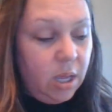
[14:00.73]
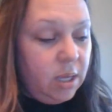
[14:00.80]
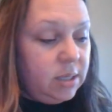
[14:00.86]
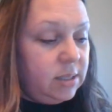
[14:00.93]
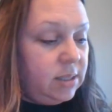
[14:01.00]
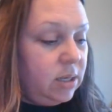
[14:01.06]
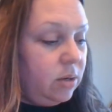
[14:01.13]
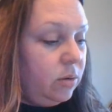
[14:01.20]

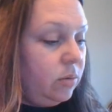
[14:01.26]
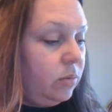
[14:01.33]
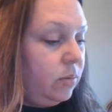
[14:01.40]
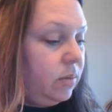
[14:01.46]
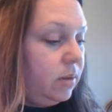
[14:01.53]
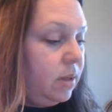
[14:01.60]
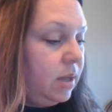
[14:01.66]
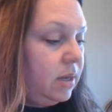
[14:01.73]

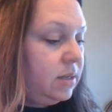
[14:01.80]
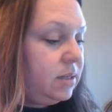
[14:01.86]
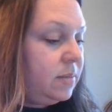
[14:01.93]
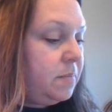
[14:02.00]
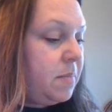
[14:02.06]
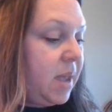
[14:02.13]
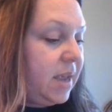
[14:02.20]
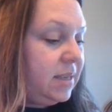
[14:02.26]
So it's
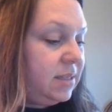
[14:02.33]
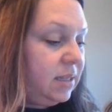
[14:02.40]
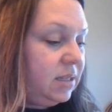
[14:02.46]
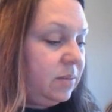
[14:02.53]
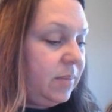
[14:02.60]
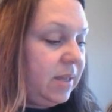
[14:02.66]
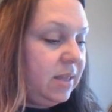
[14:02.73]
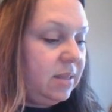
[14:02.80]
amazing to
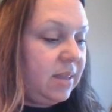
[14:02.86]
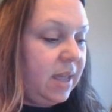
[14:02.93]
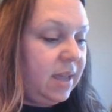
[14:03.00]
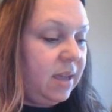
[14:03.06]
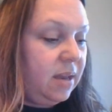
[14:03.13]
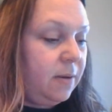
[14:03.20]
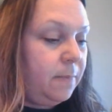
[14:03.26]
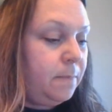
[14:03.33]
me that they
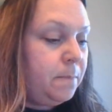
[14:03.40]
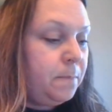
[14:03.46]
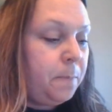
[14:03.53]
can